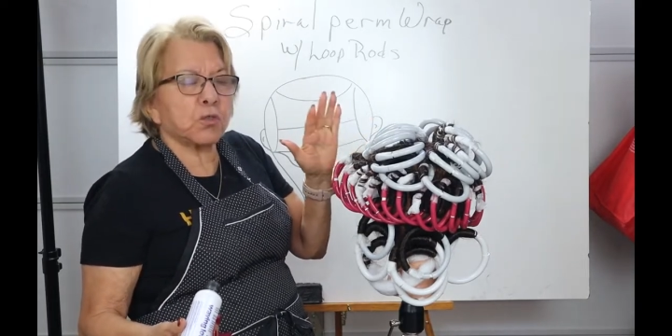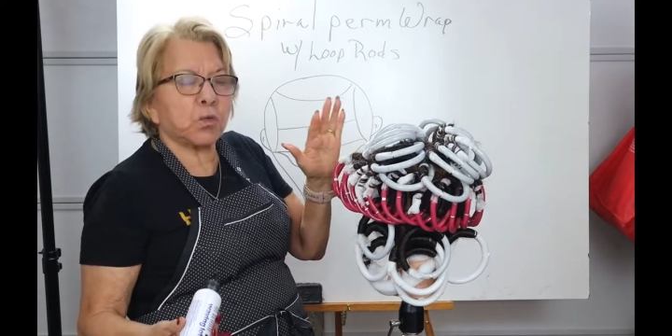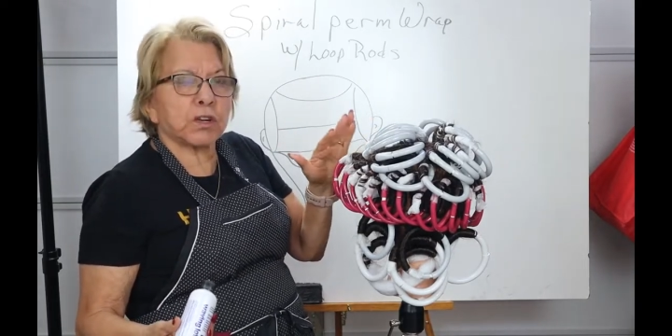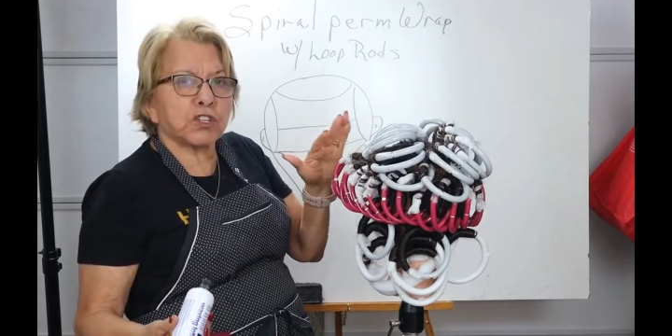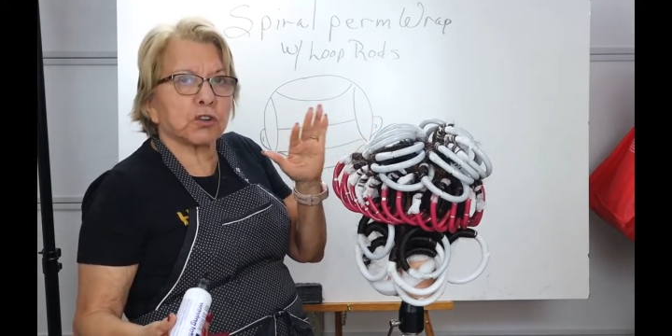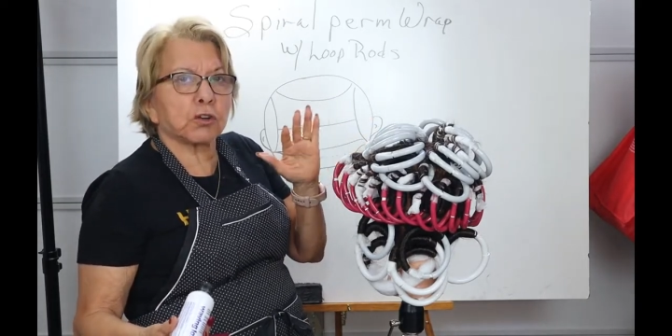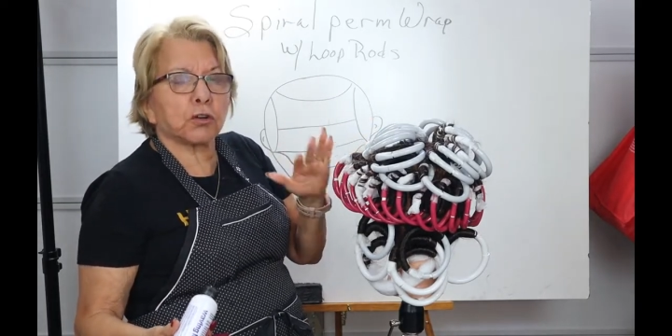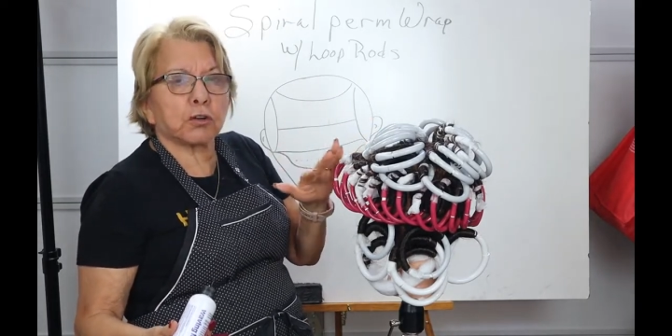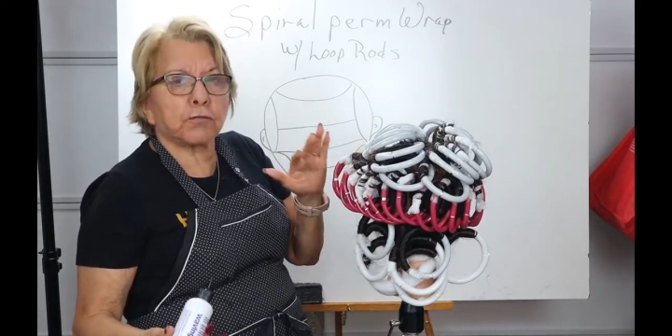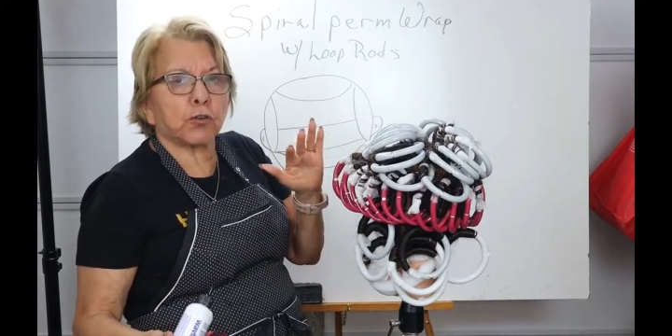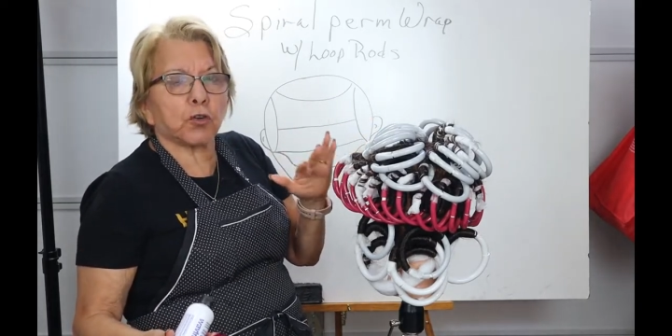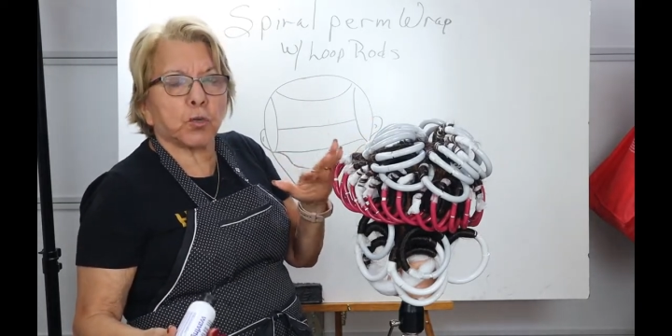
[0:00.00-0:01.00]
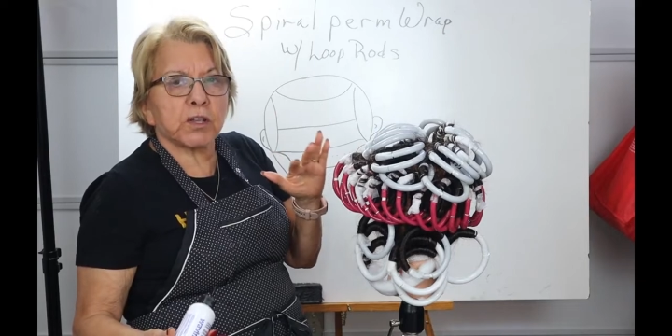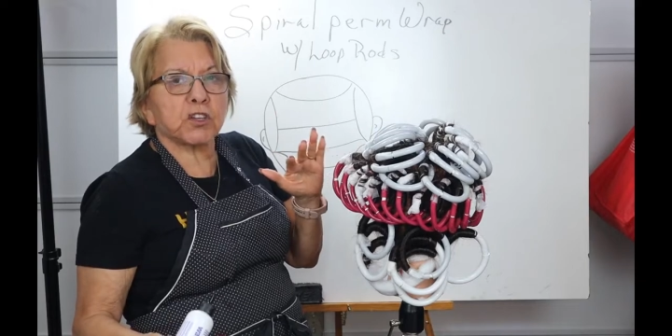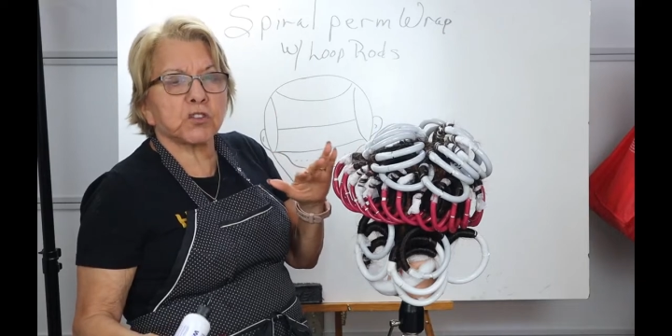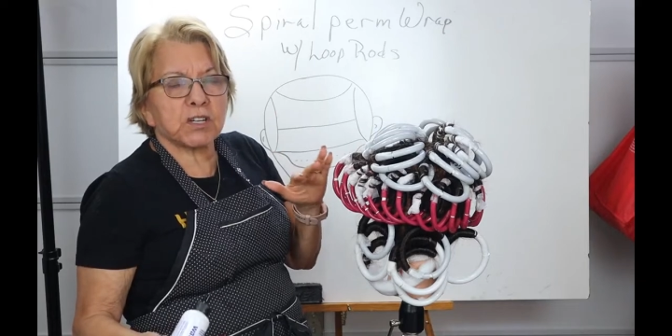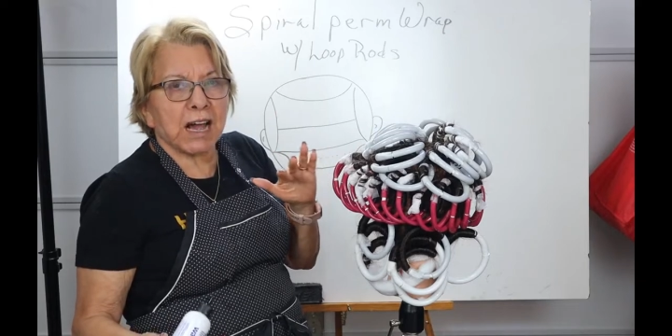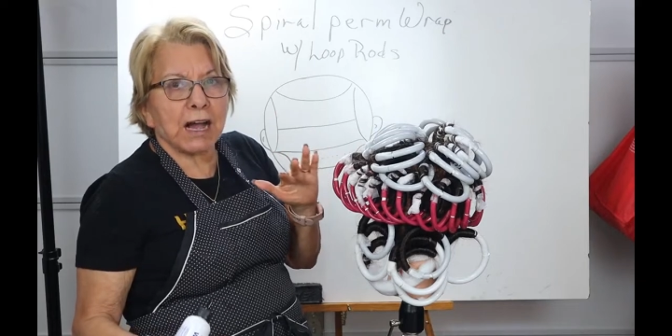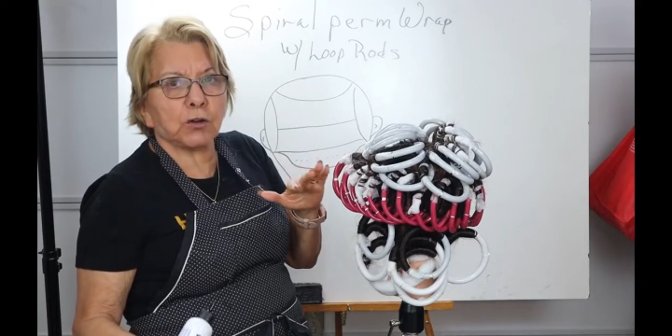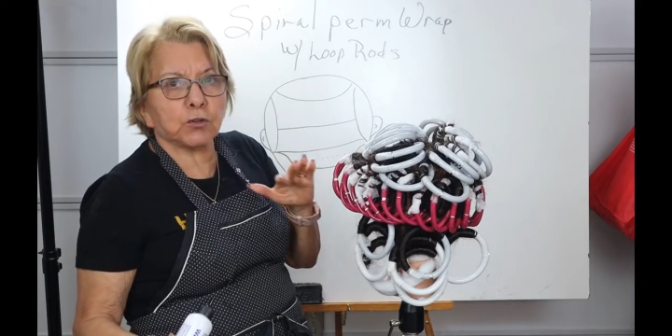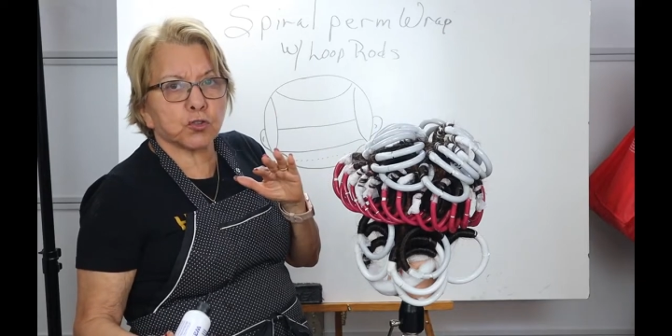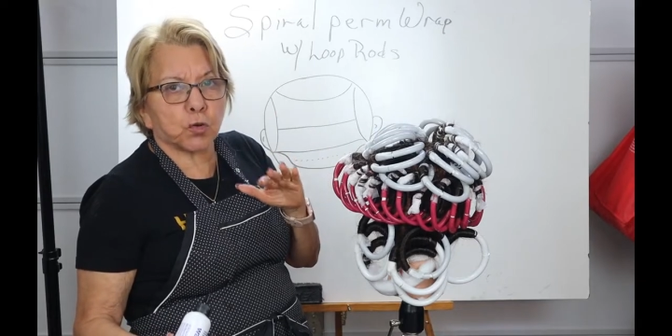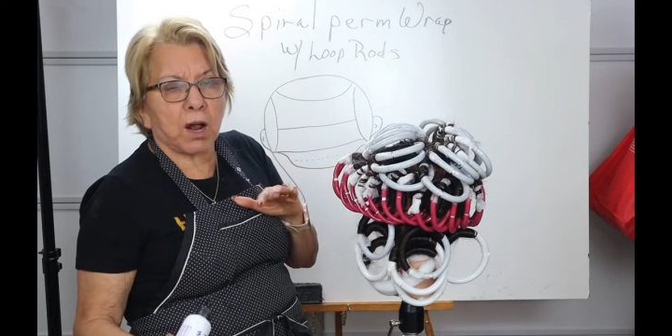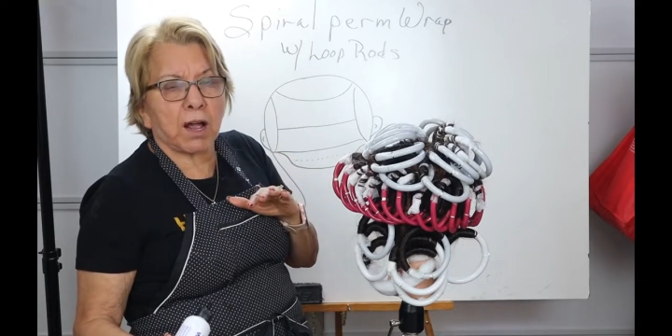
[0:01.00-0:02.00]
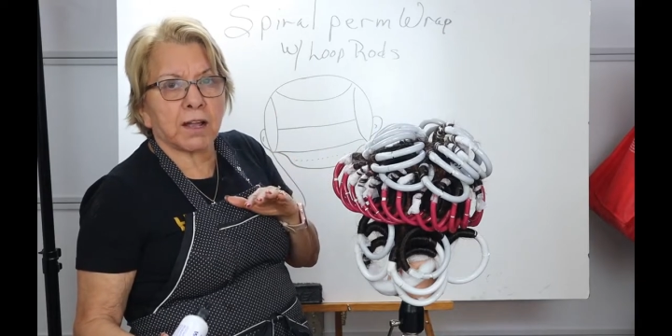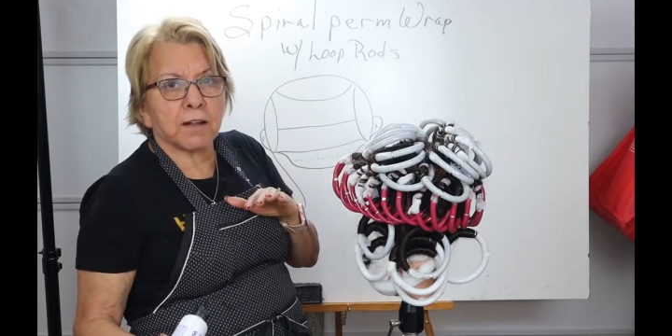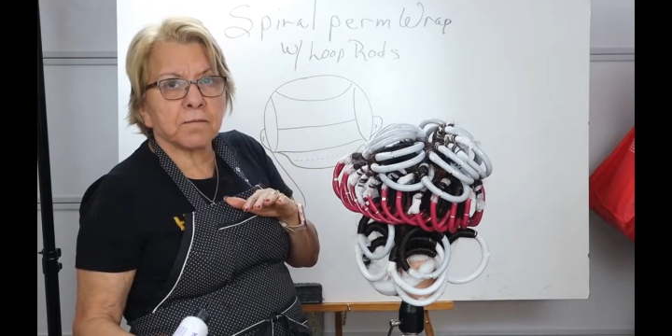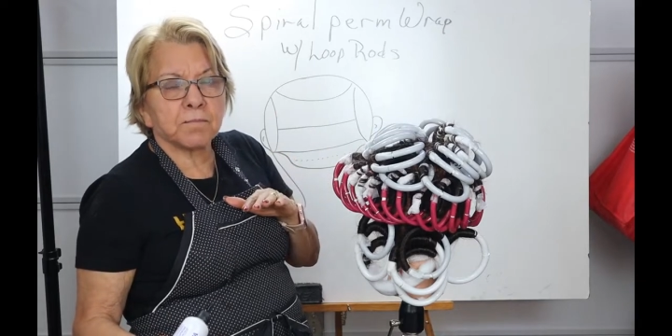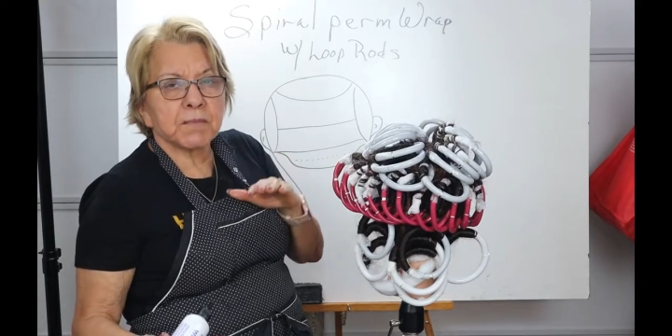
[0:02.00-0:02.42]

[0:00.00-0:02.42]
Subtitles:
what you look for when you towel dry.